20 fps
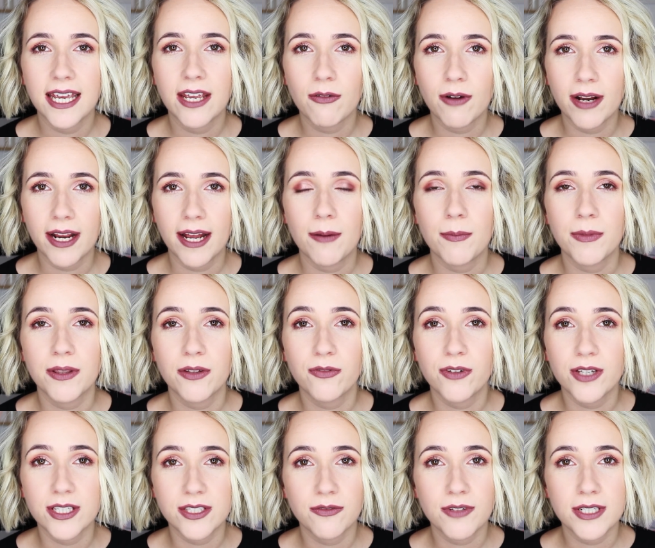here I am on the
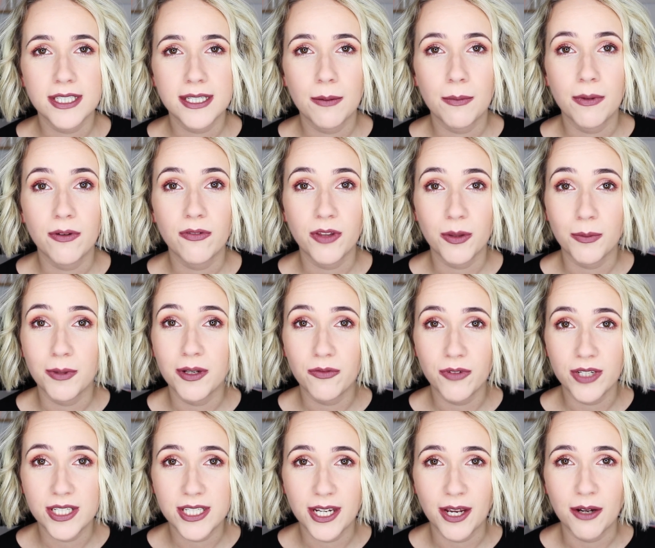1st of December filming a
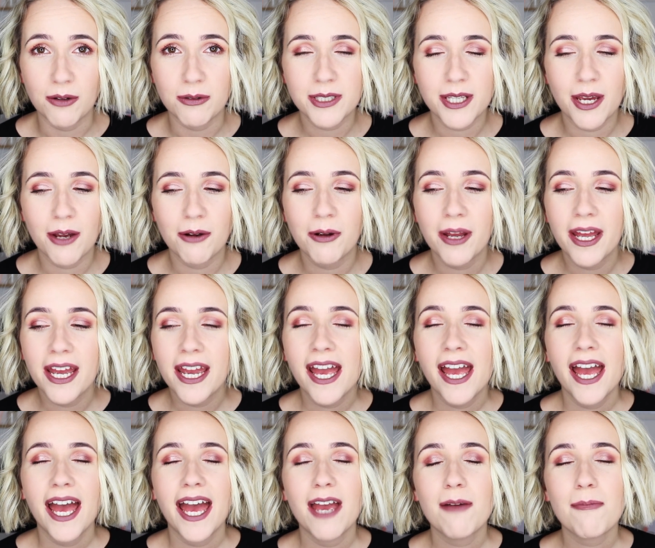video. So
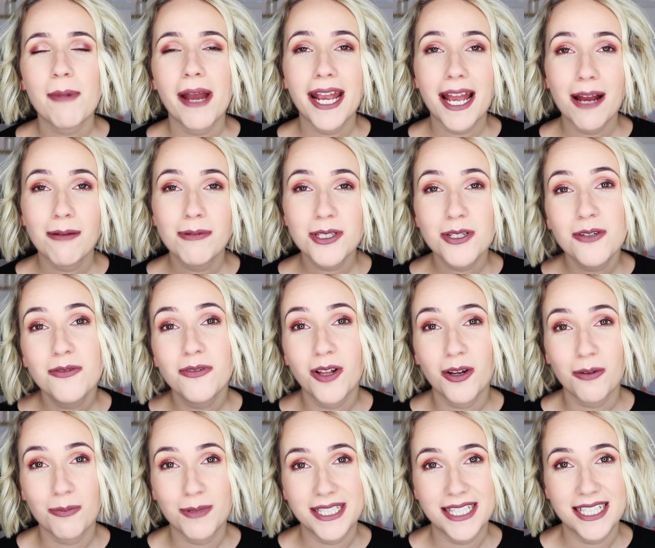I am doing
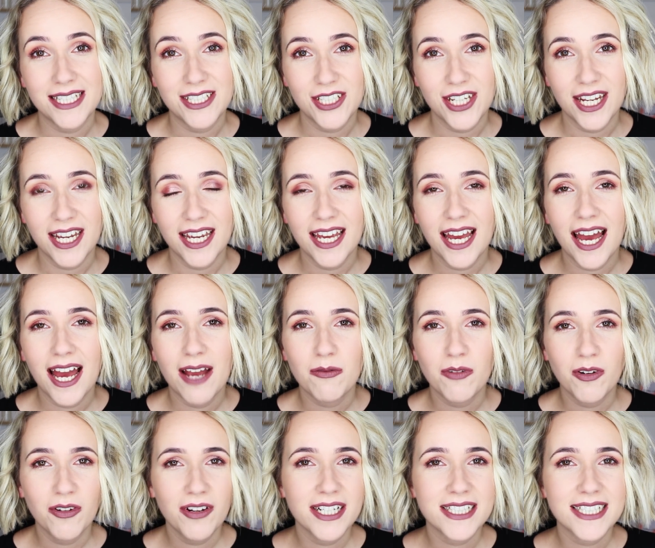Vlogmas this year.
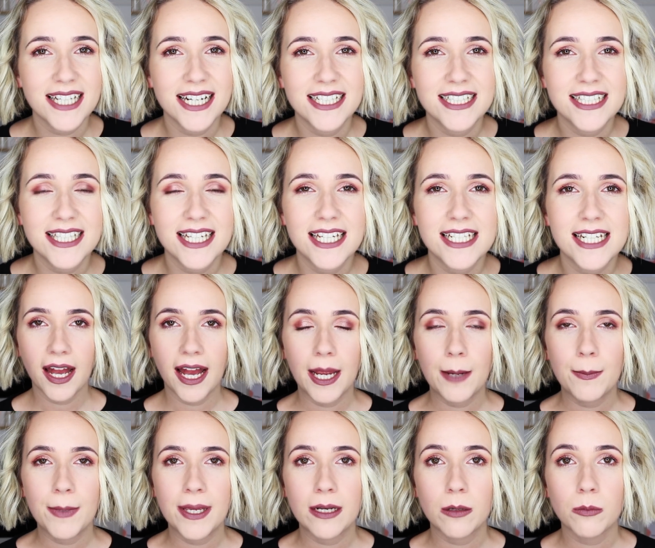I'm very excited. I
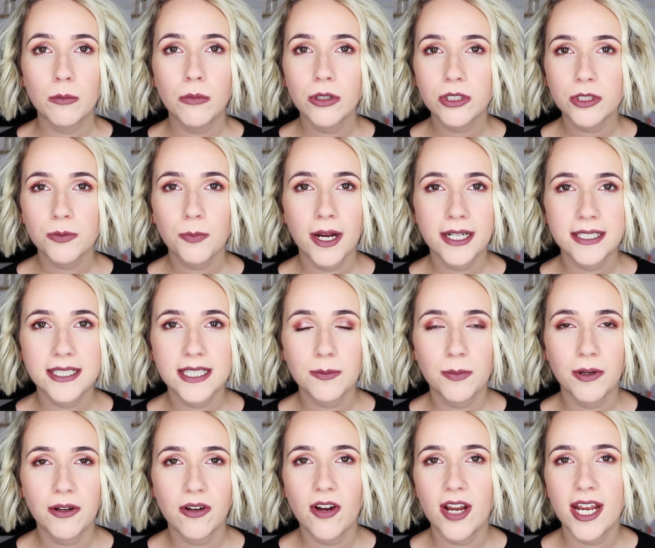am in much brighter
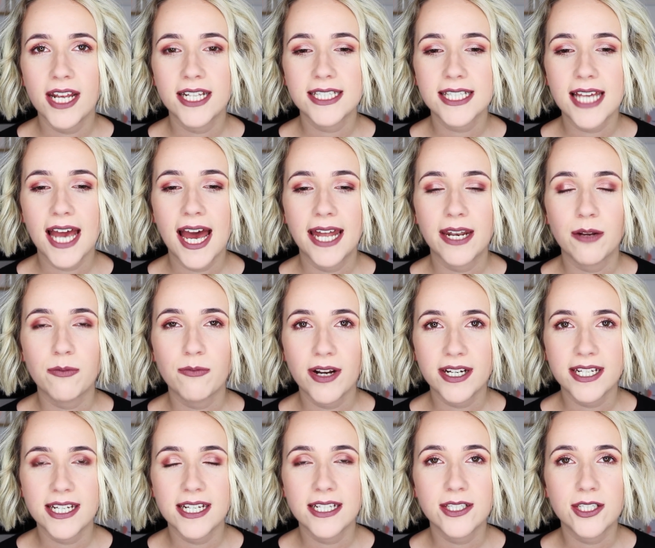spirits and I'm
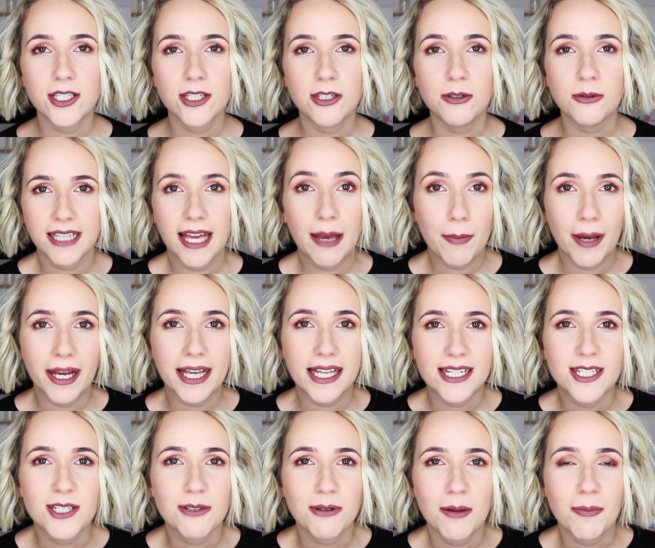ready to get back
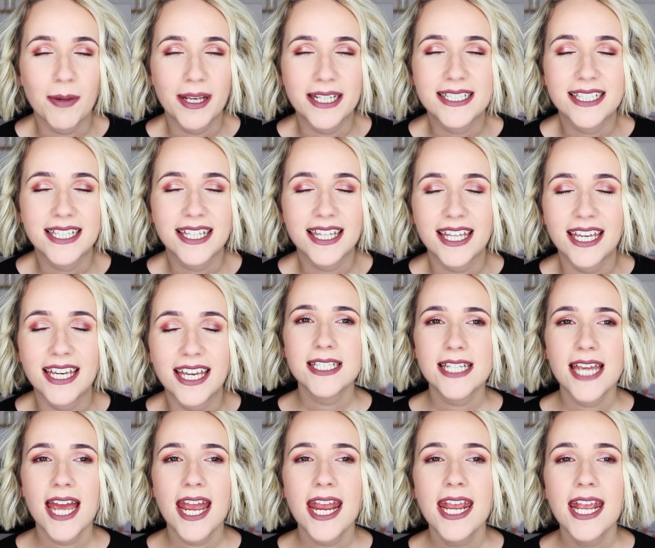into it basically.
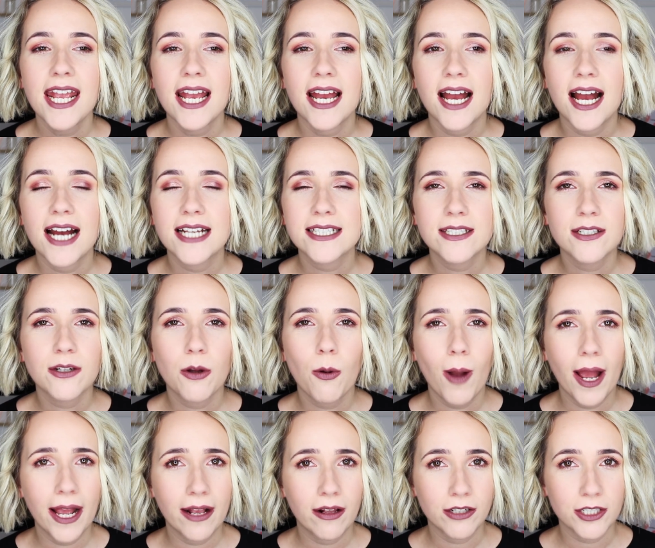Today hasn't
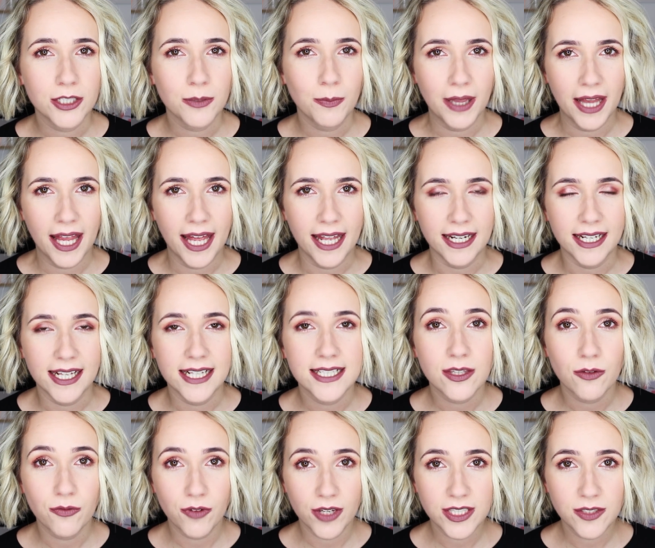quite gone to plan.
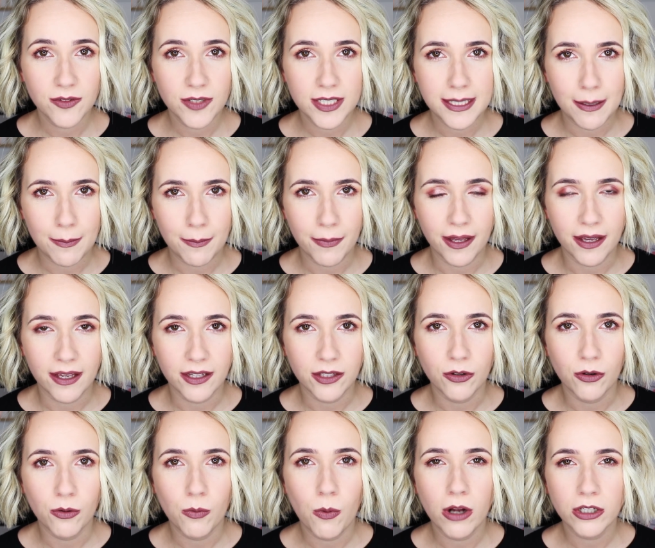It's the 1st of December.
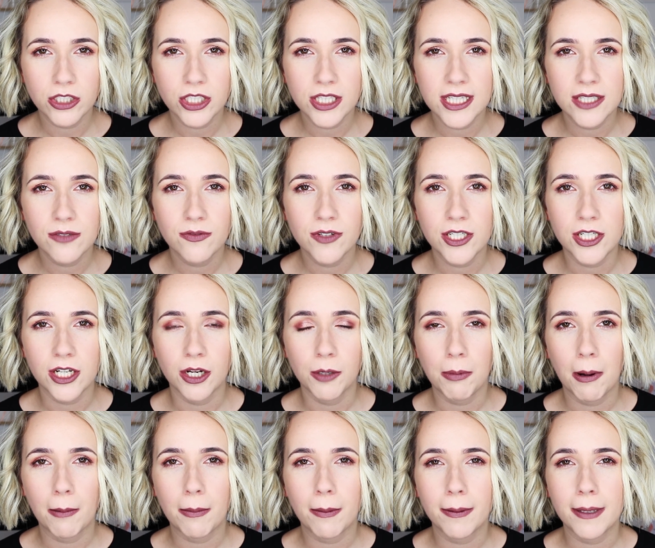You're watching this video
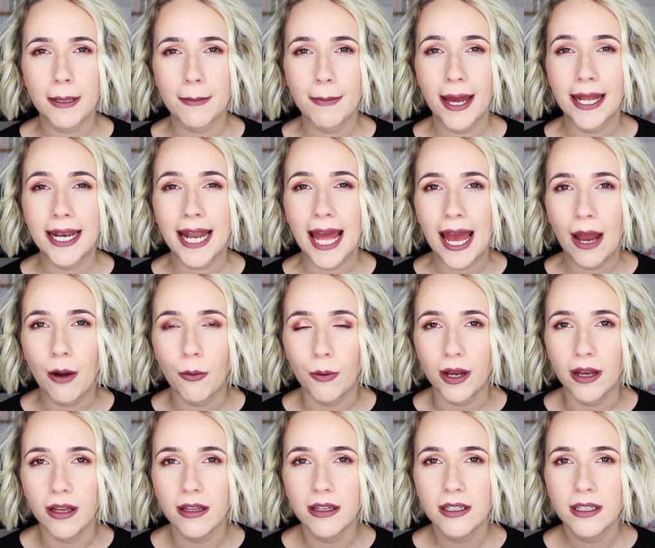probably about an
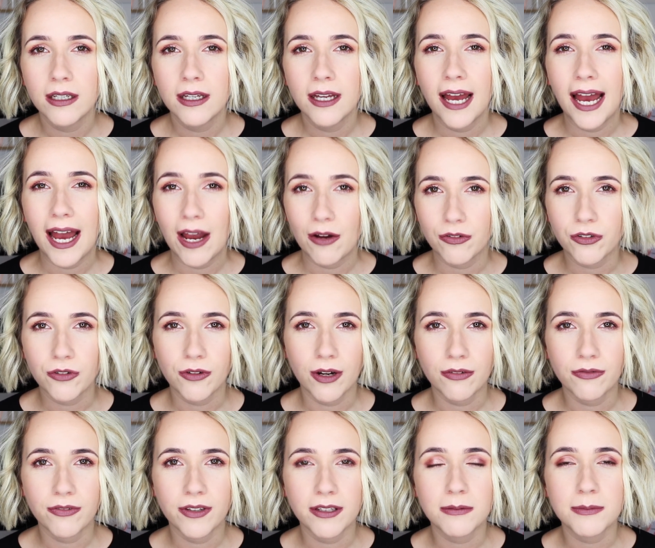hour after
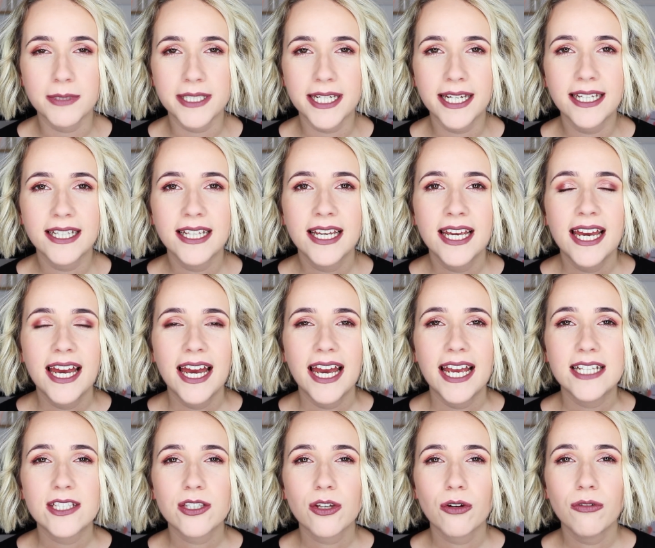I filmed it.
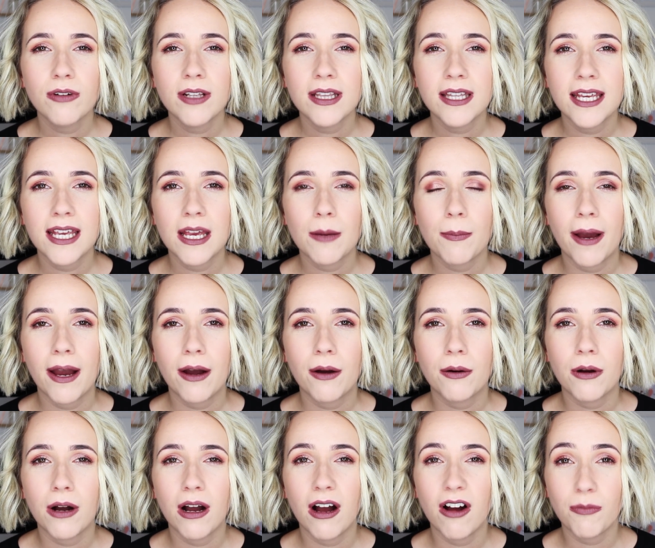It's currently
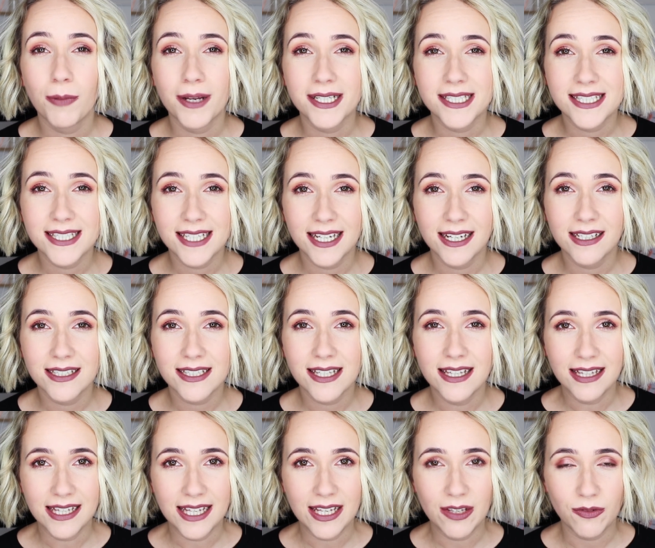about 6:30
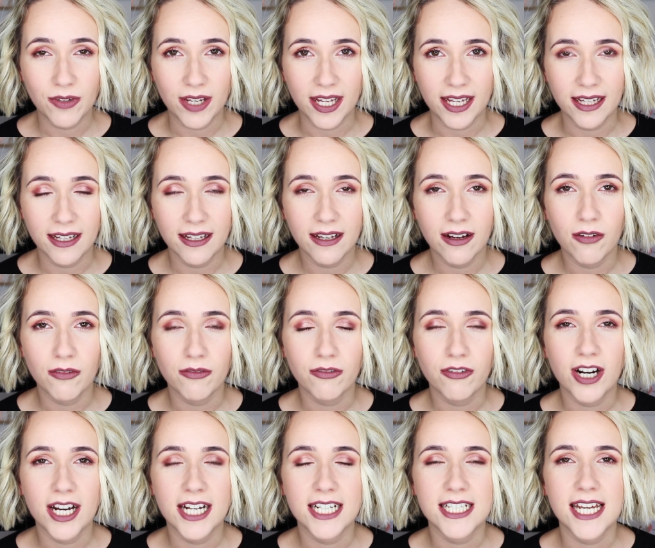in the evening on
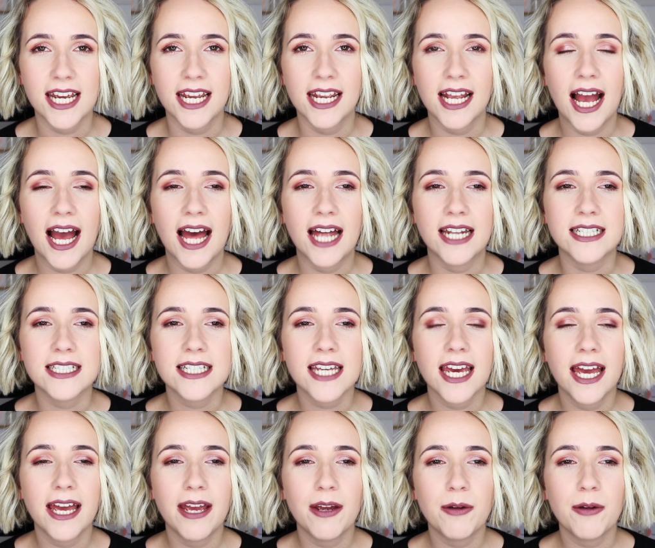Friday, and